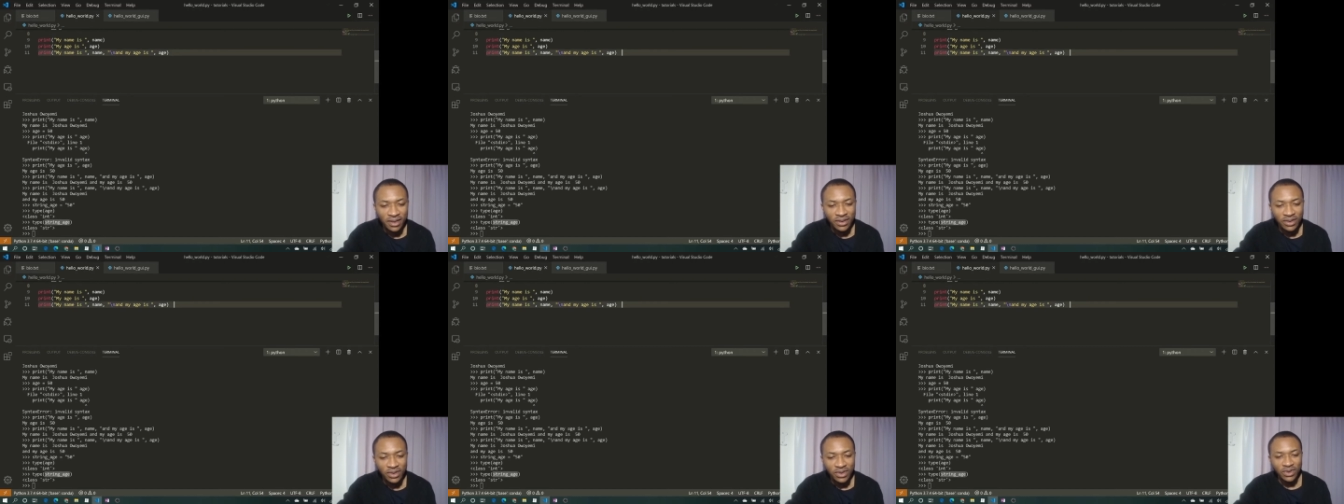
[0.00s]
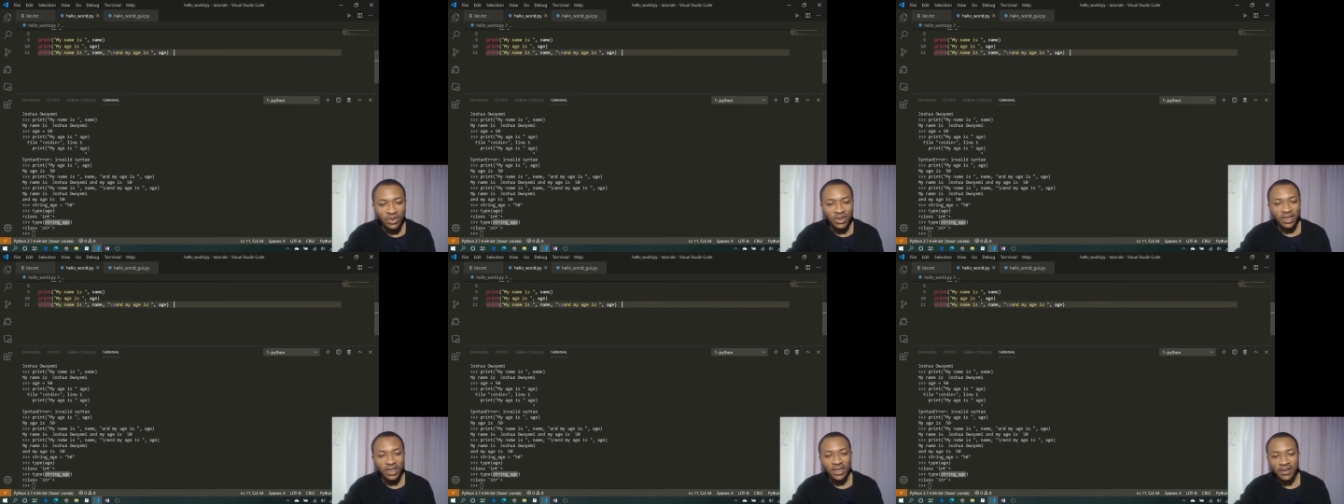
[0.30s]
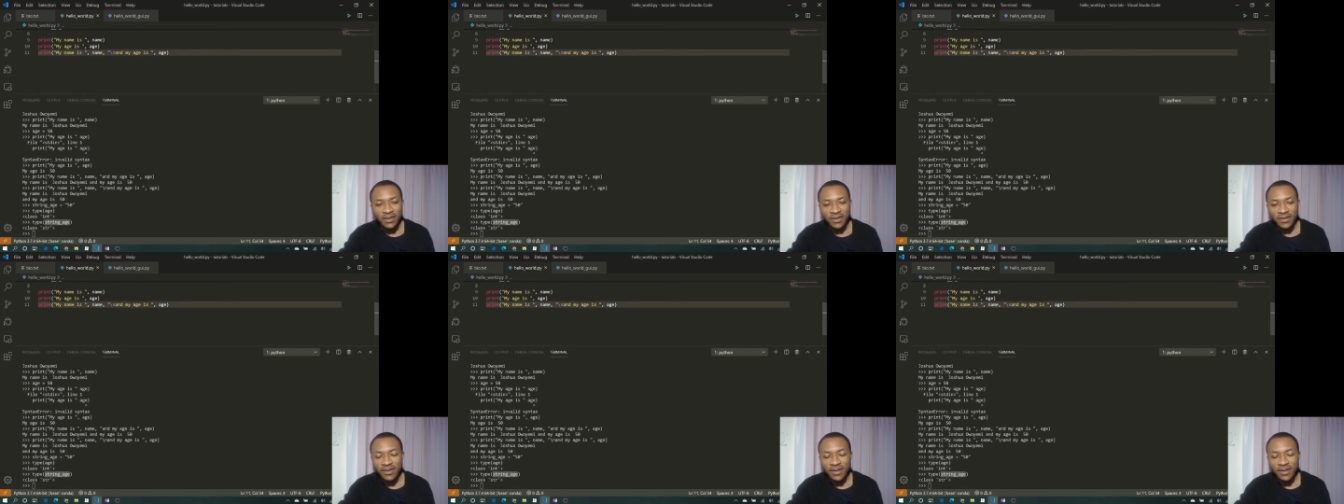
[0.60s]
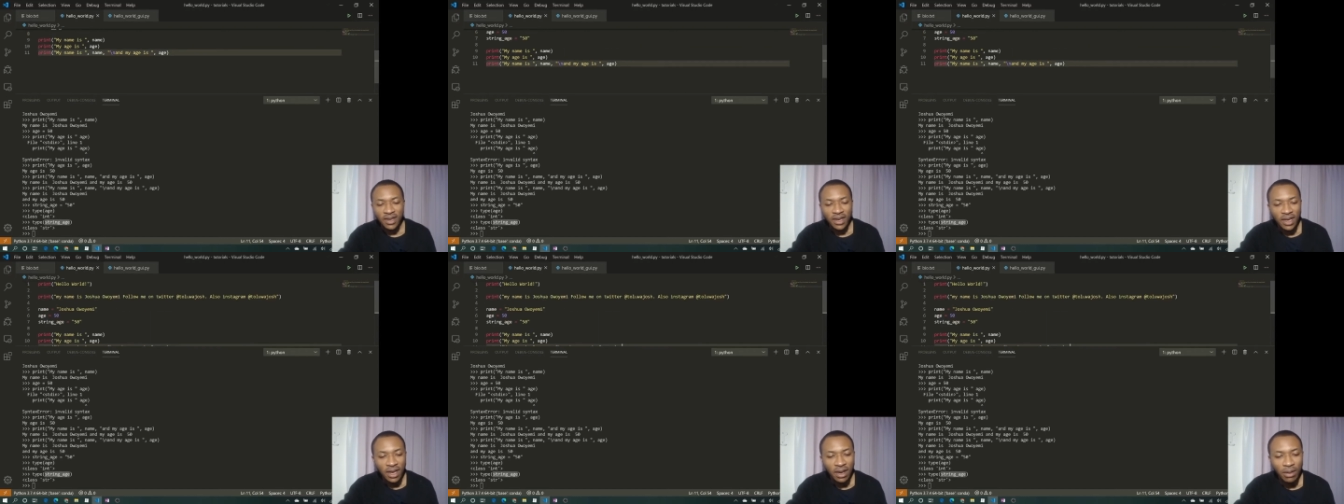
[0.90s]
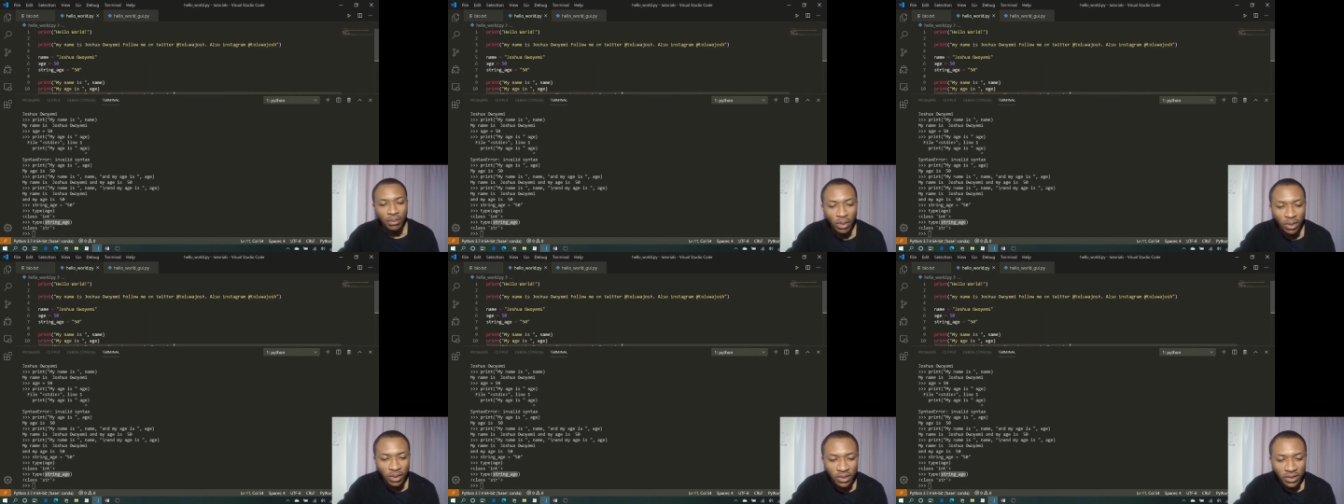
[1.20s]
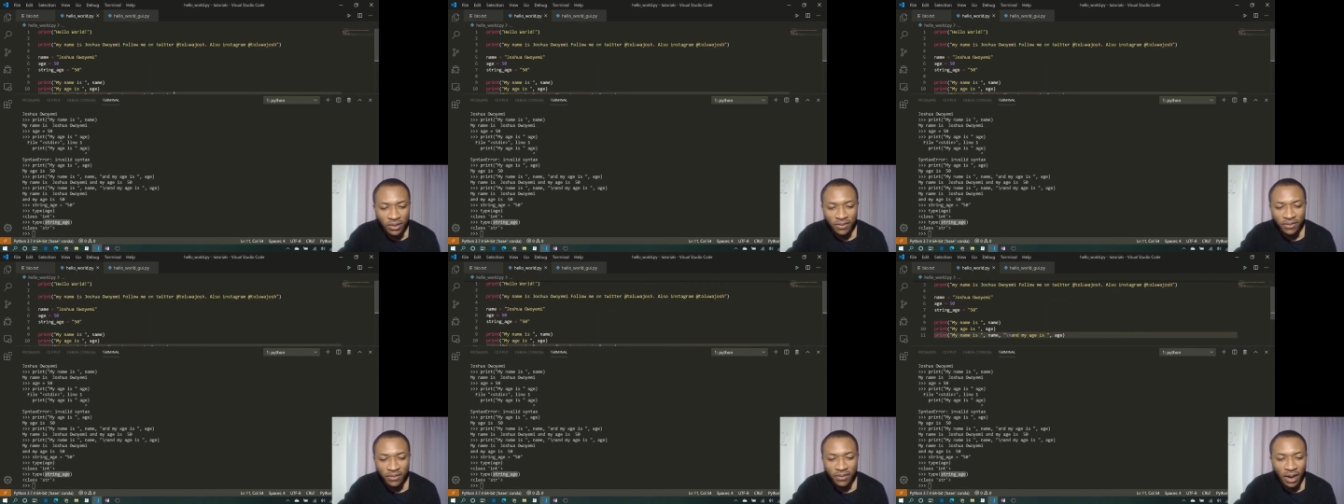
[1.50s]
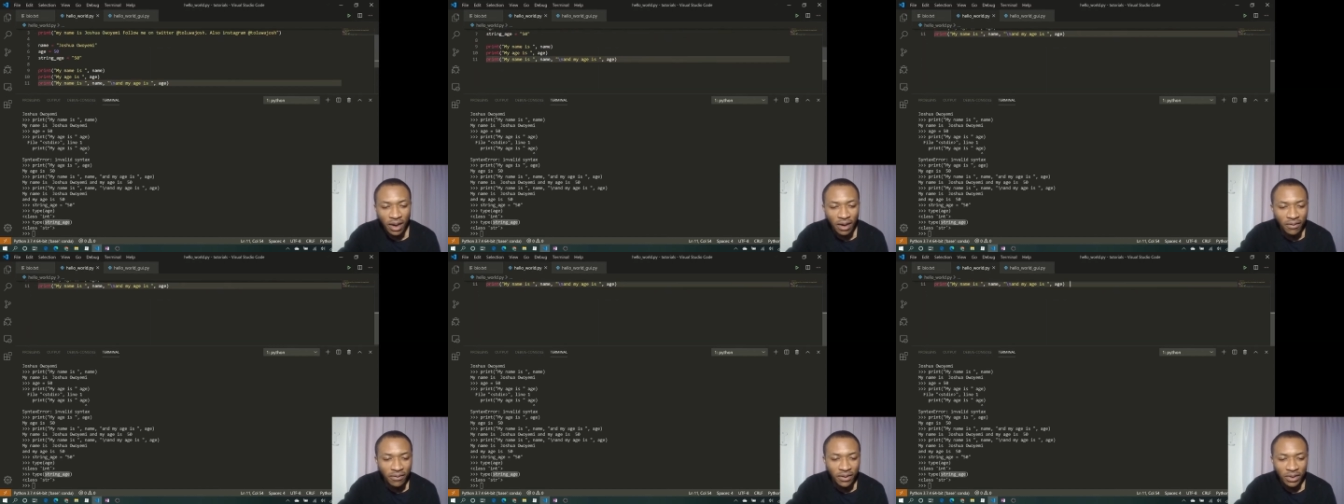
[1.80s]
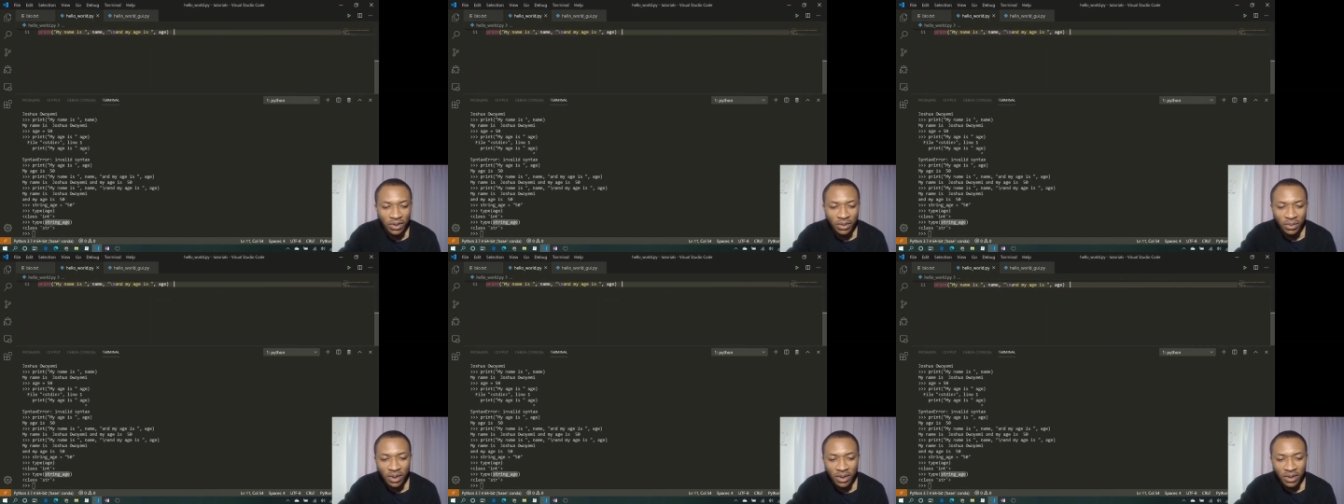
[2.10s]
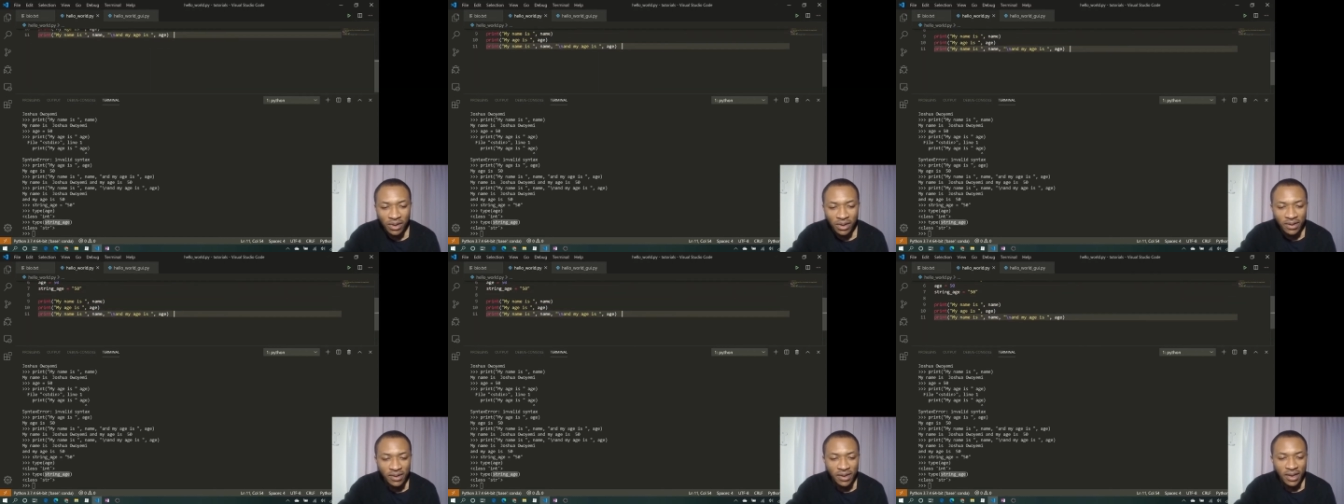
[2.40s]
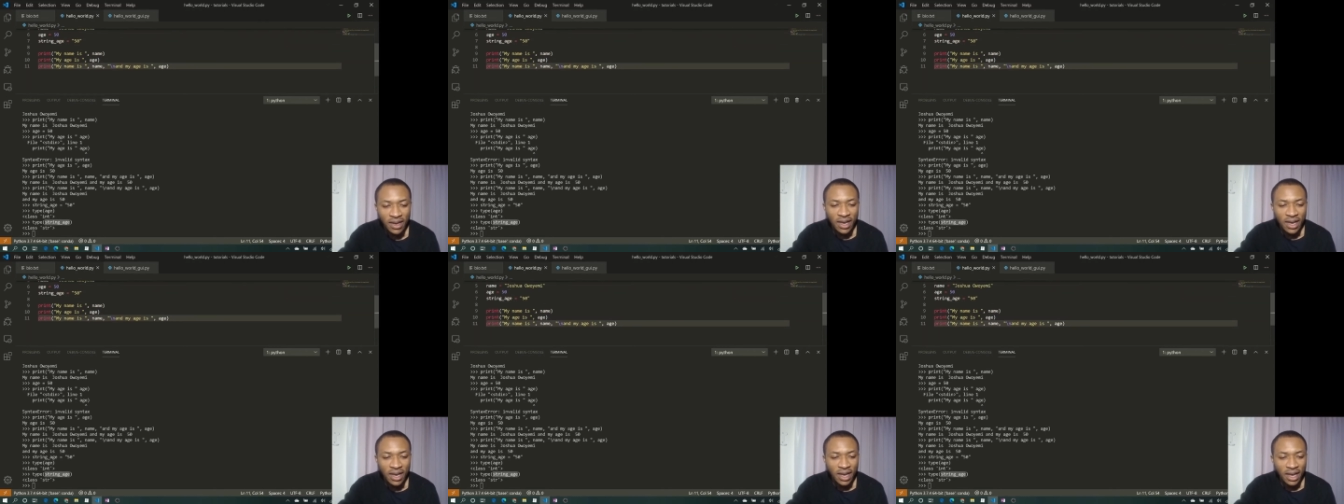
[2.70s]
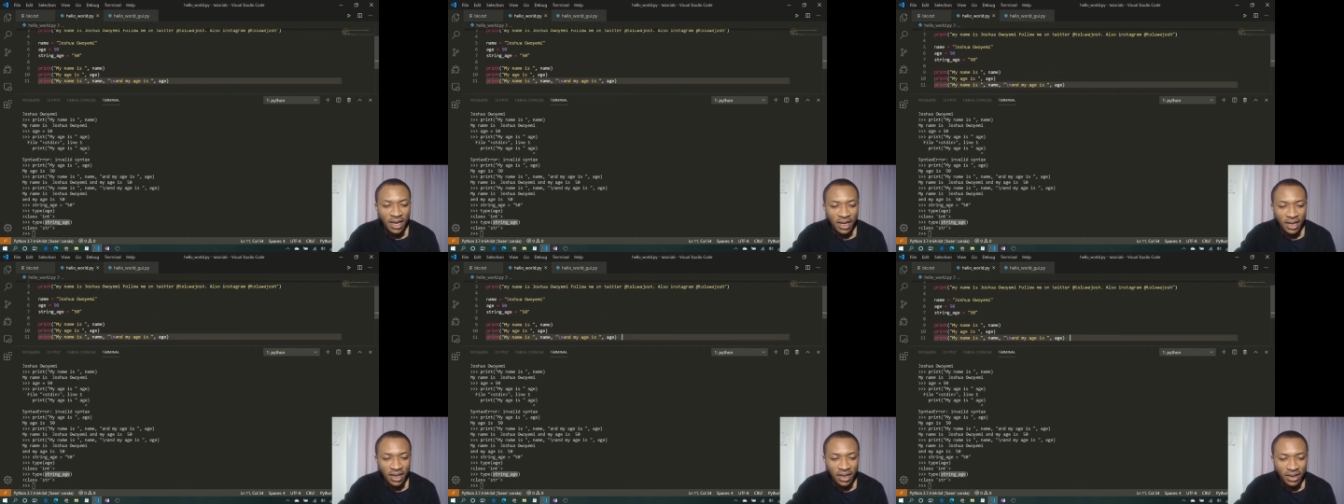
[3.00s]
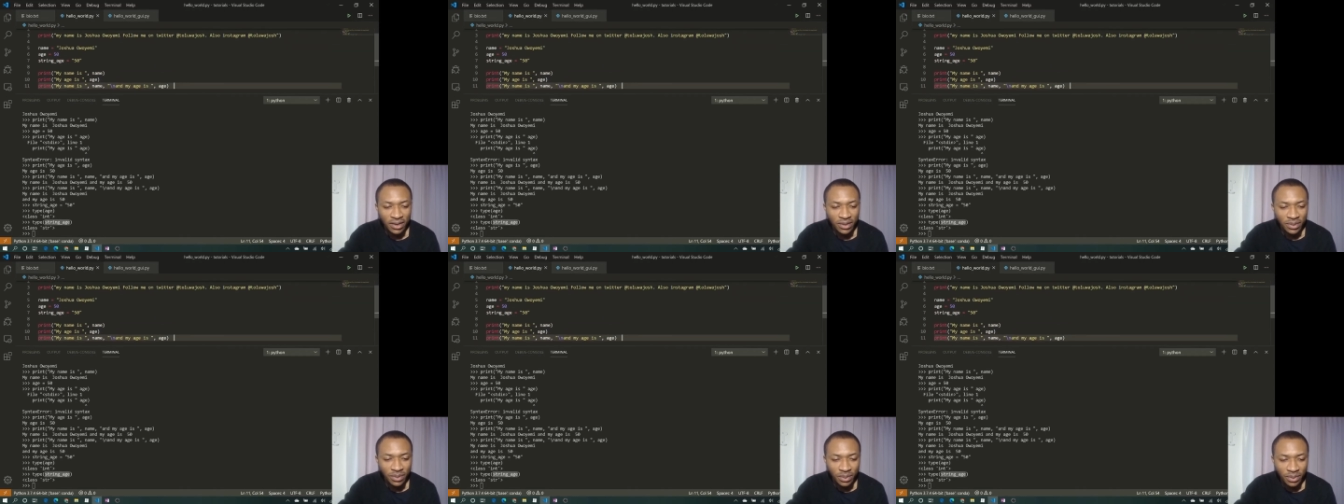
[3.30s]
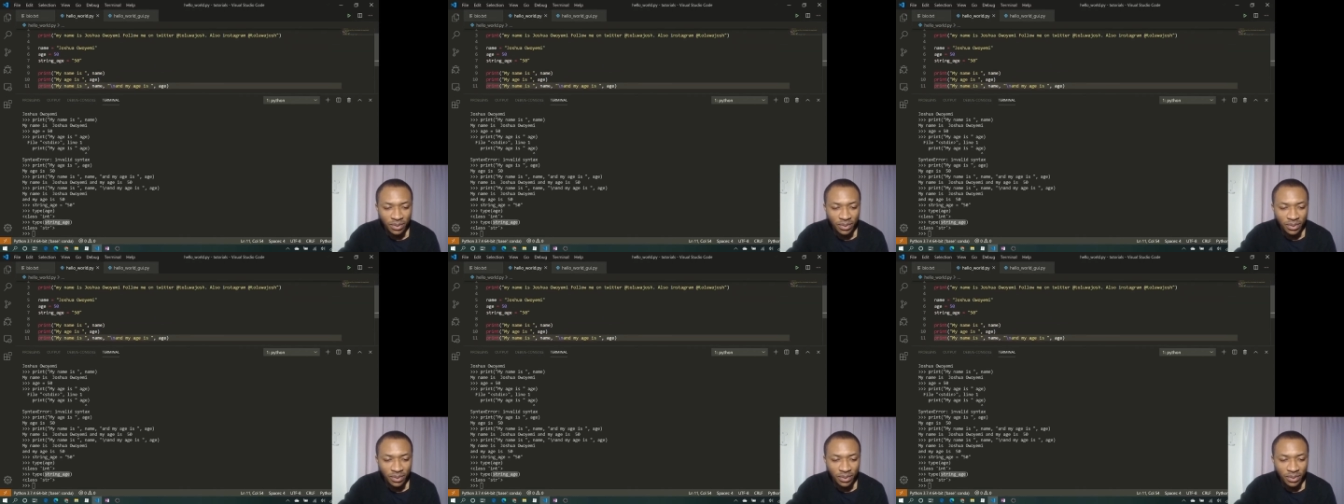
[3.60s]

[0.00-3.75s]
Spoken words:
A string is a bunch of alphanumerics, and